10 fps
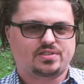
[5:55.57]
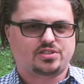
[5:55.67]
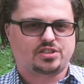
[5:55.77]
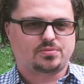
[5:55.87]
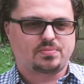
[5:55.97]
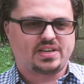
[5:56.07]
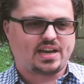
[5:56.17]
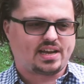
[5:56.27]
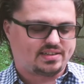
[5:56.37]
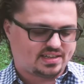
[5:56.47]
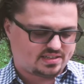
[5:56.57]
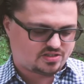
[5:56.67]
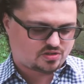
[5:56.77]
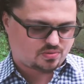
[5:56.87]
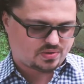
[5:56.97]
It's just me. I didn't
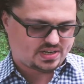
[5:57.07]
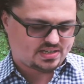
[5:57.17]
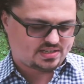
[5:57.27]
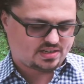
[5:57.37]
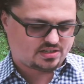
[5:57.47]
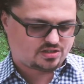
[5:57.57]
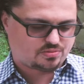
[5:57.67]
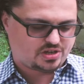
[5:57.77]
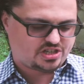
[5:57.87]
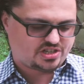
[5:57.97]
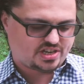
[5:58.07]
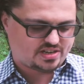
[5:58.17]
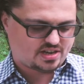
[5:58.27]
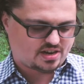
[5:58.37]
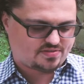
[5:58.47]
squeegee
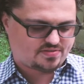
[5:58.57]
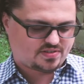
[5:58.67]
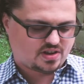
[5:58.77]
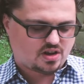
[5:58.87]
enough